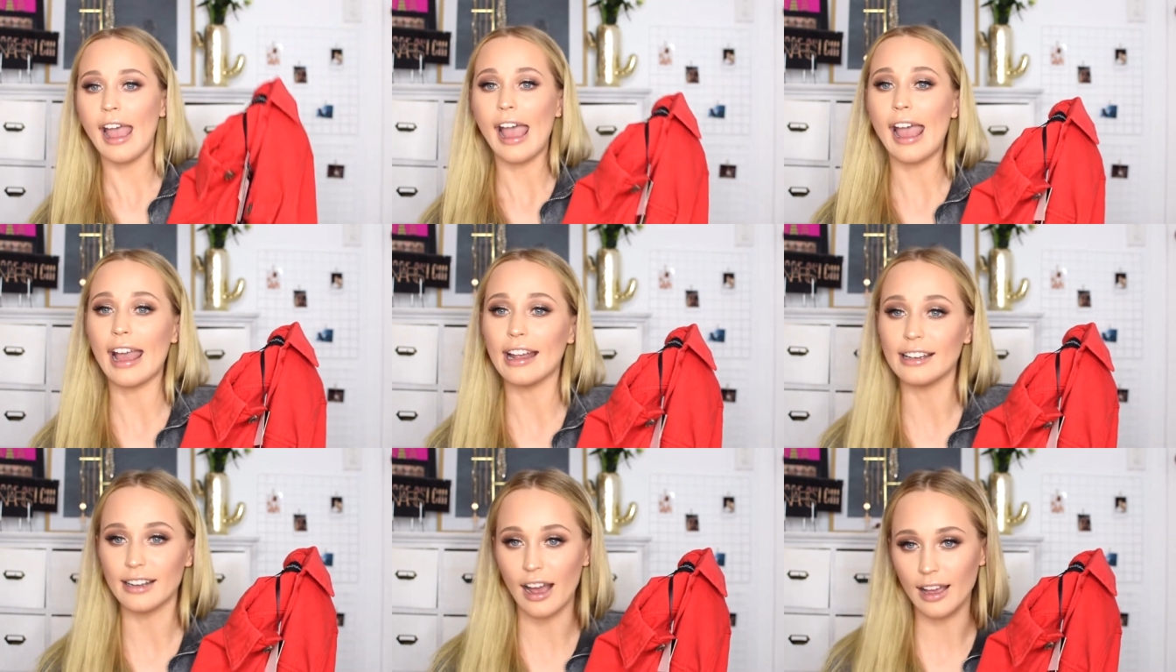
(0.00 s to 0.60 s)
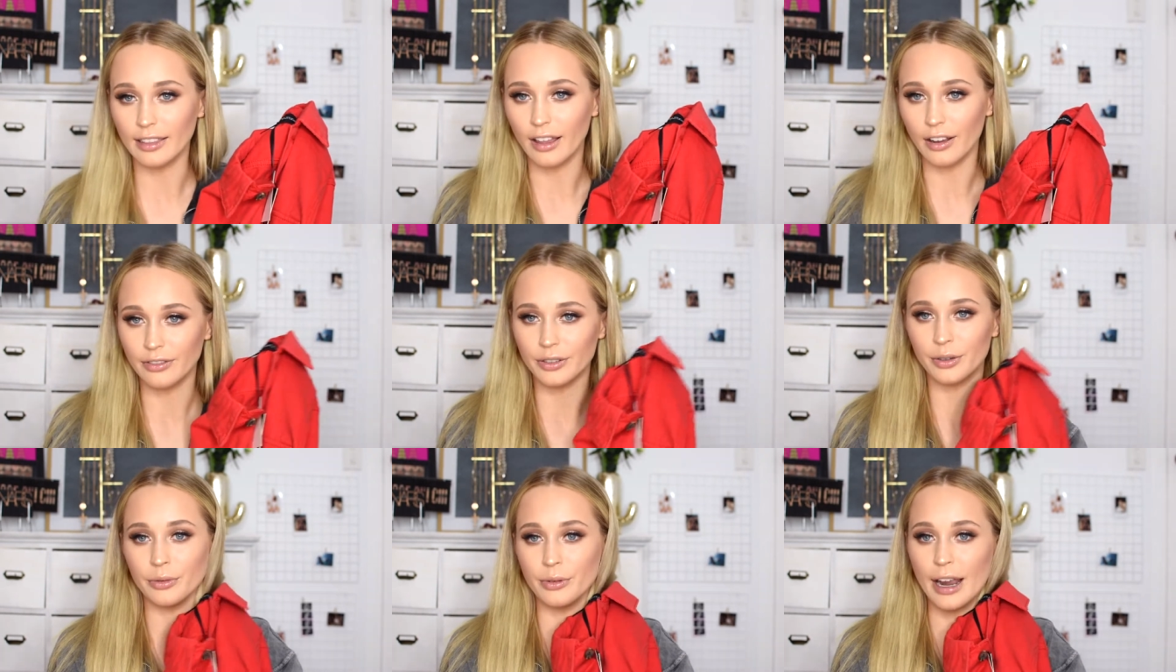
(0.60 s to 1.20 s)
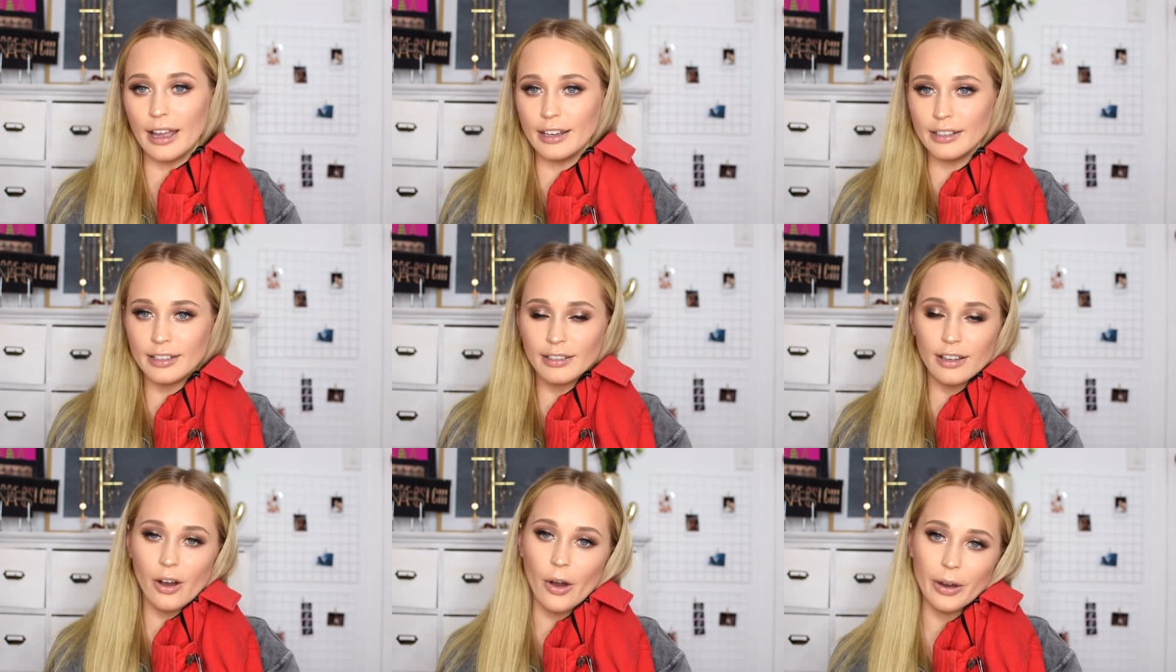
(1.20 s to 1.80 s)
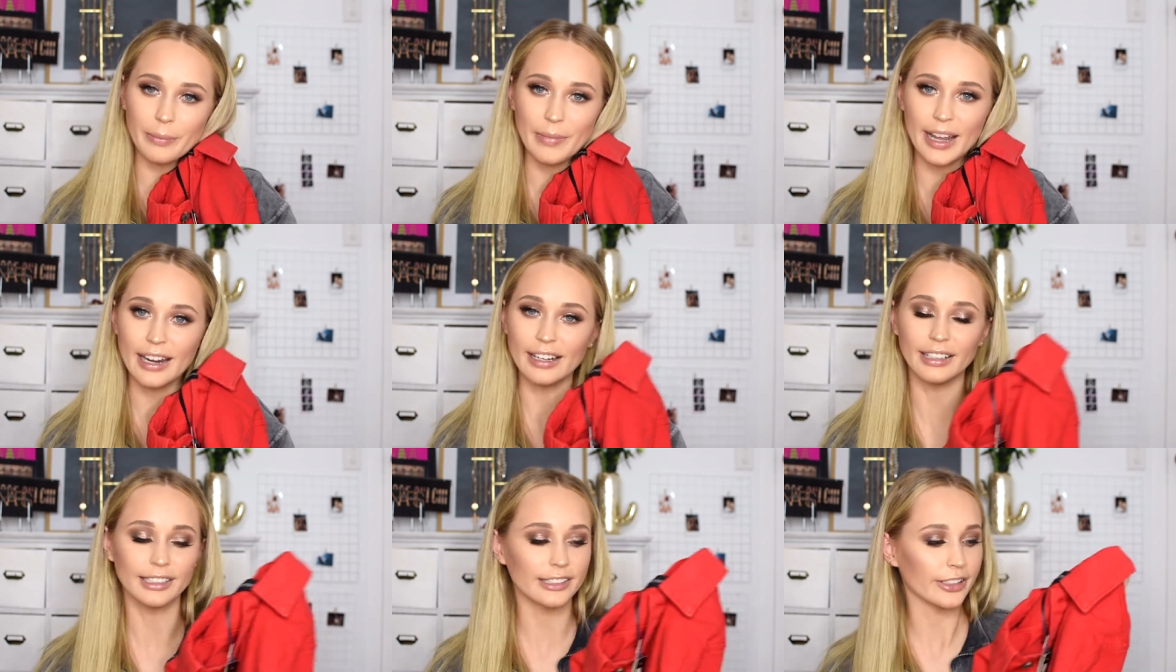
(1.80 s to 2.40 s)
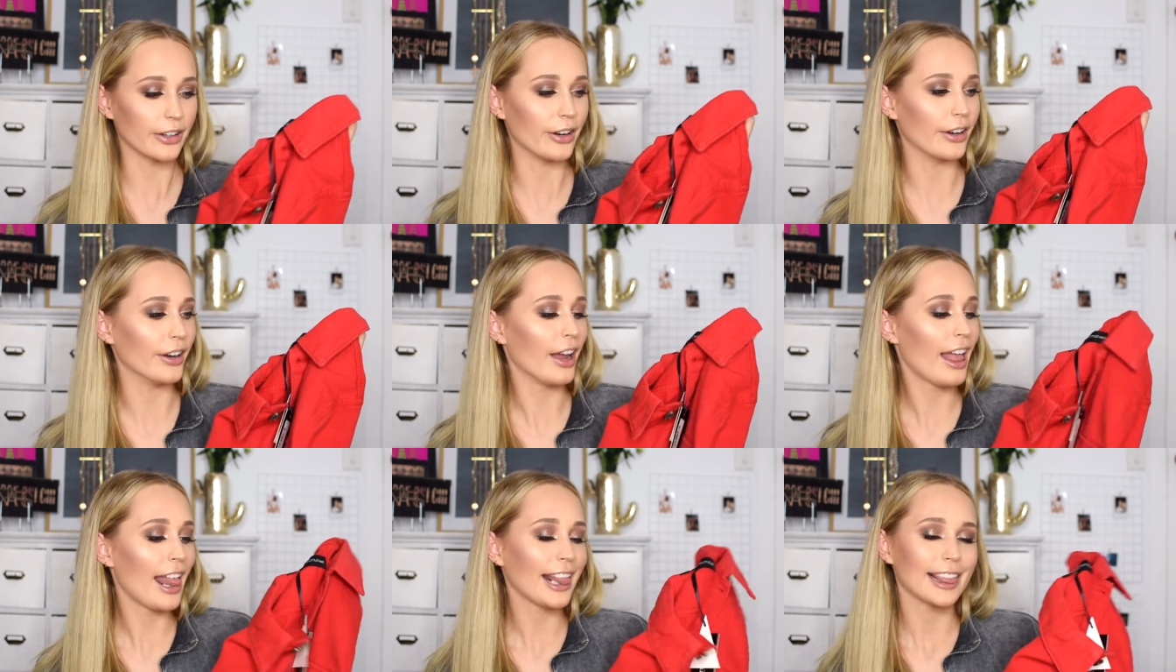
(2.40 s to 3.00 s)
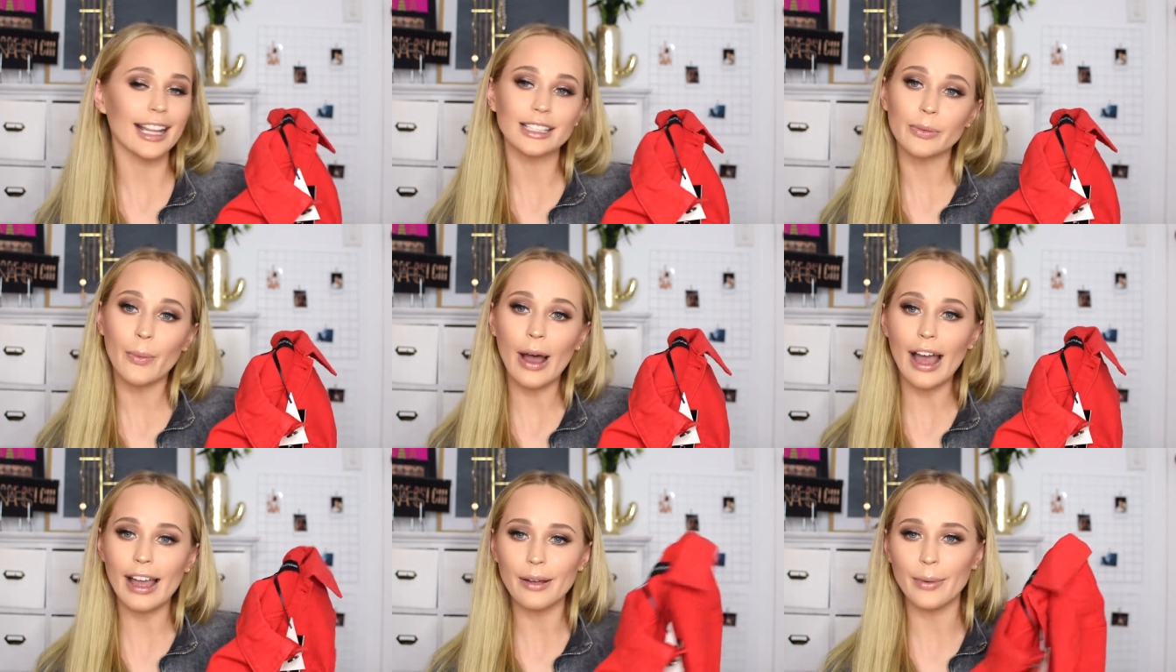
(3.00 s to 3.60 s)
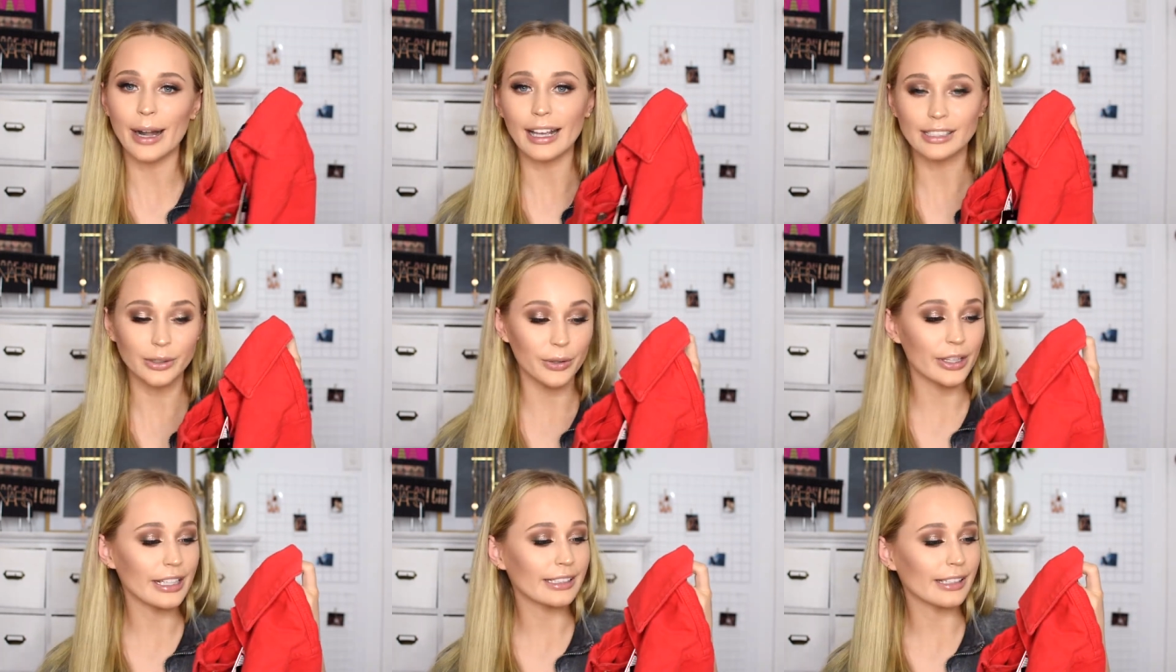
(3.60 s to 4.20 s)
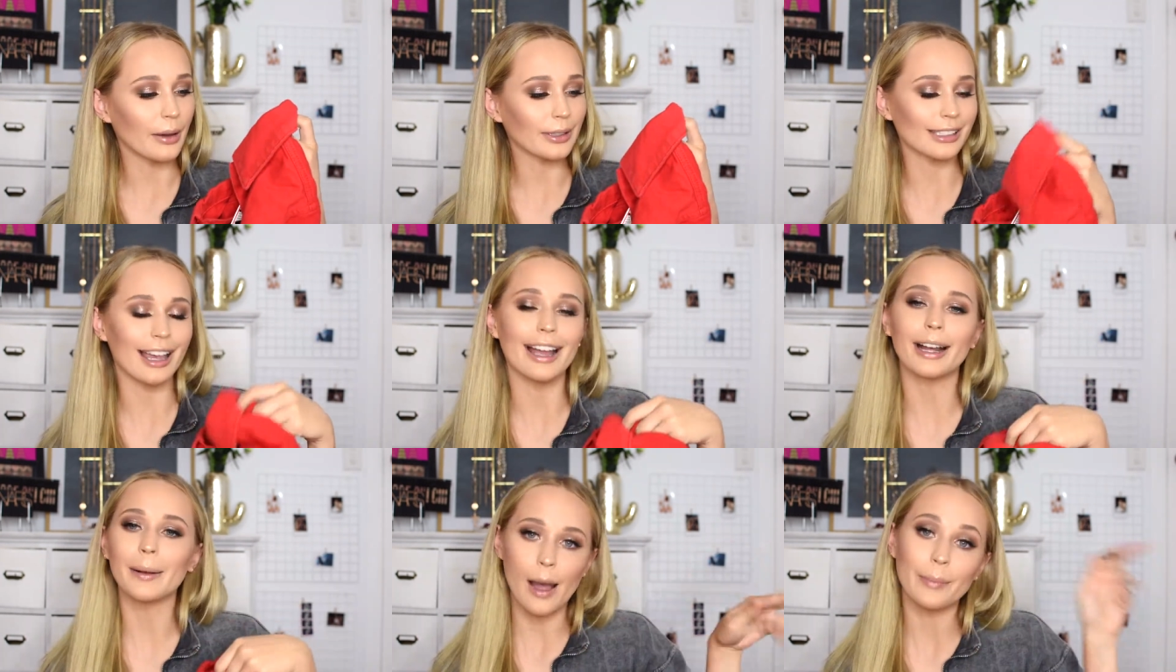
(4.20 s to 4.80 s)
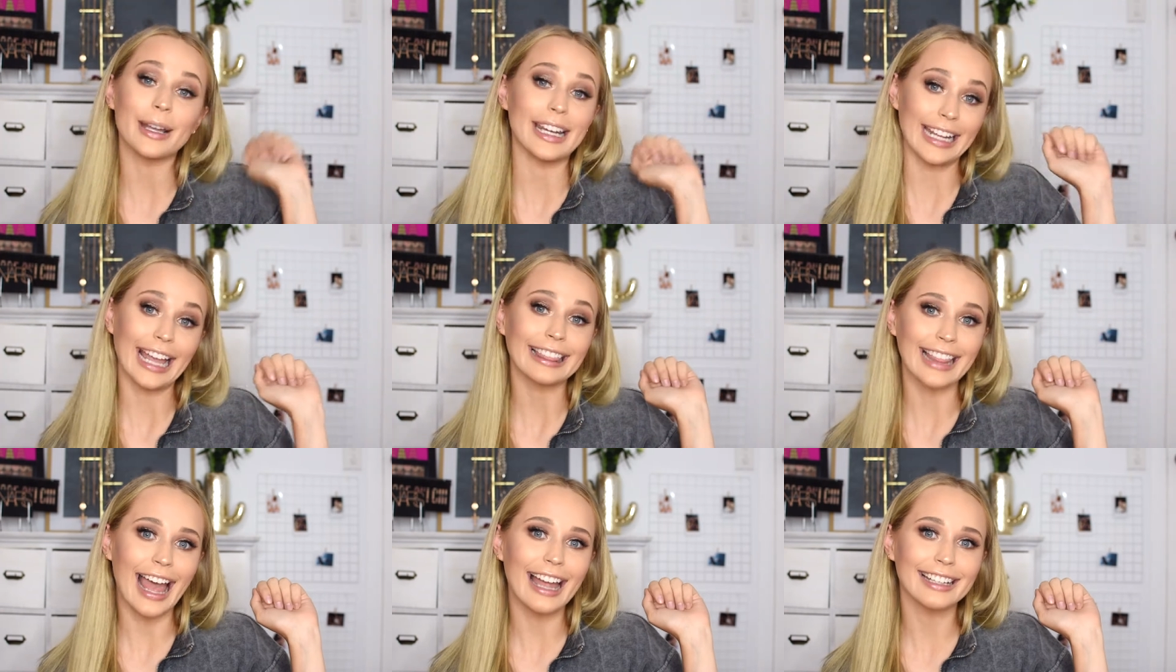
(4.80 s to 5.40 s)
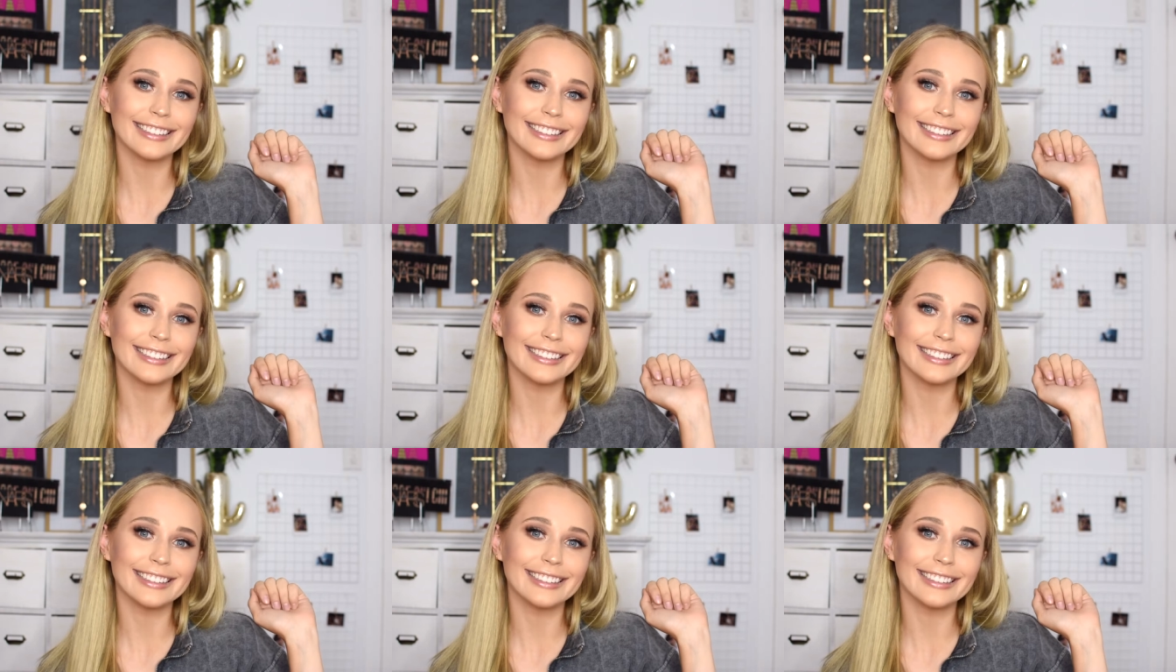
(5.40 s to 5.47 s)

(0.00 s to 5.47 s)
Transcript: and I love red on me, so that's why when I saw this, I was like, I'm gonna get that.